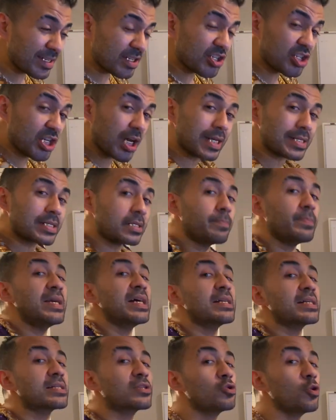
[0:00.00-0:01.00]
just to be on
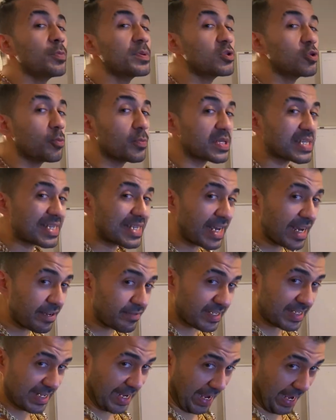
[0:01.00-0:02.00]
the super duper safe
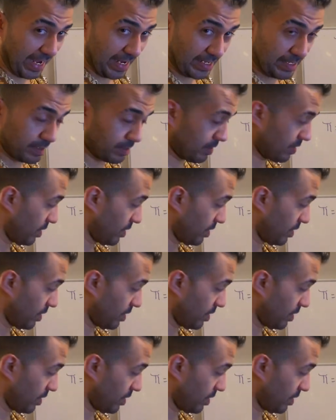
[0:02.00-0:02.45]
side,